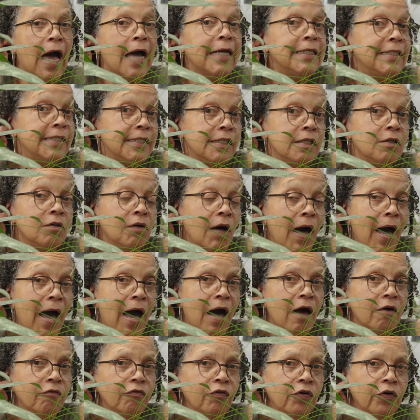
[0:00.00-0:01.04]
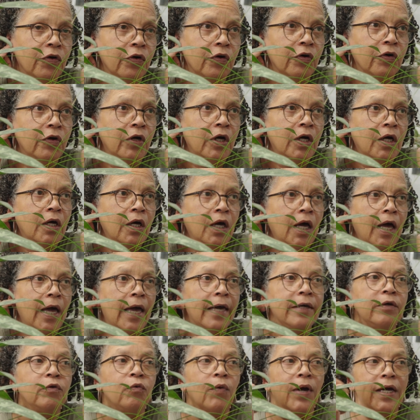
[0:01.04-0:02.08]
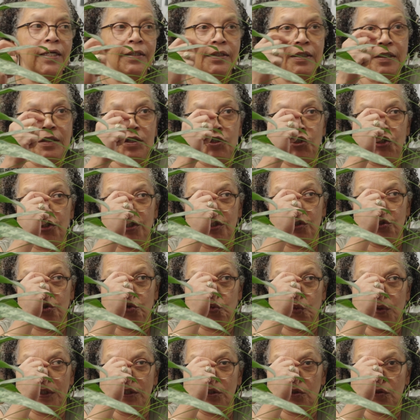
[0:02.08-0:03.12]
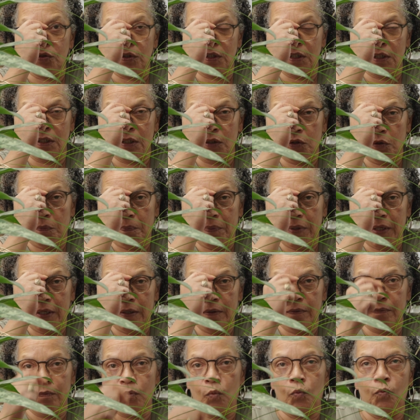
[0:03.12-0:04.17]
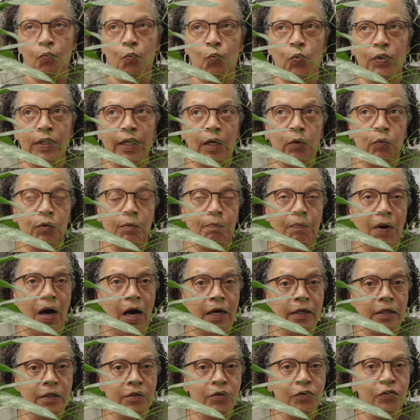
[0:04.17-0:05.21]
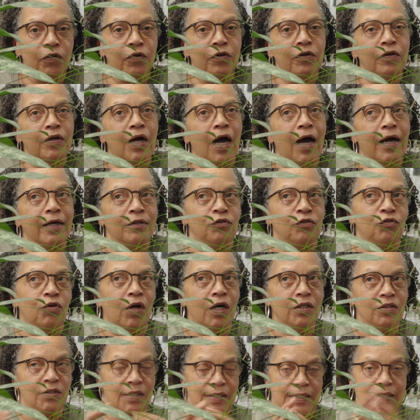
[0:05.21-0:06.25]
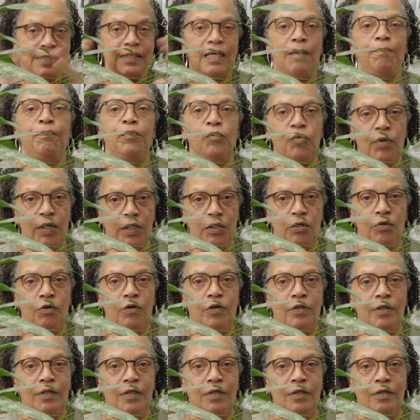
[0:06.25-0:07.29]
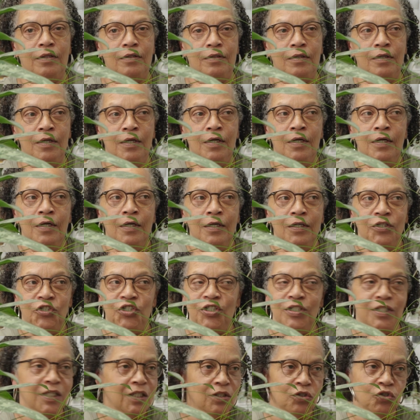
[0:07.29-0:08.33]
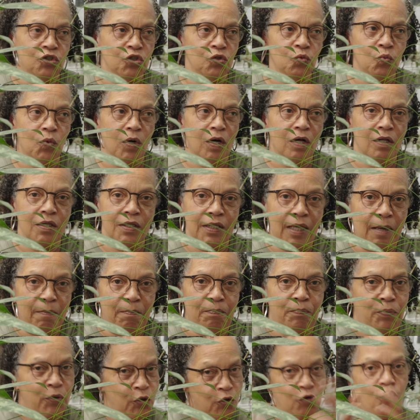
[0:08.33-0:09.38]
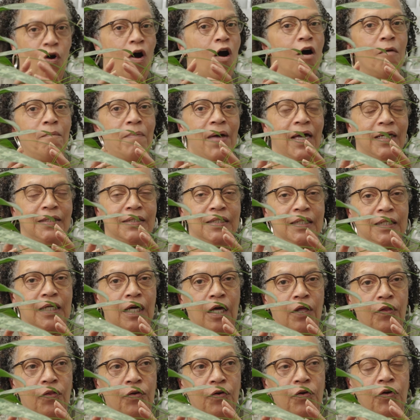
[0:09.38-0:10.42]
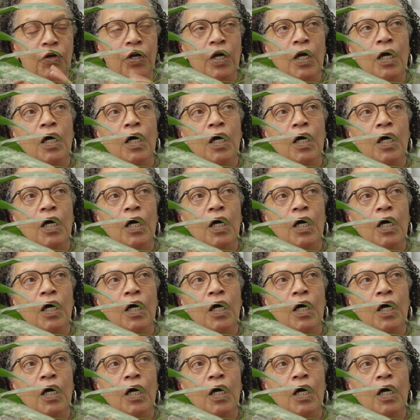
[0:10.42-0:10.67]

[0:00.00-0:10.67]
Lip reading: I still have her. And granted, she dwindled a little bit when I repotted her. I tried to separate her, and then she didn't do well, and I put her all back together.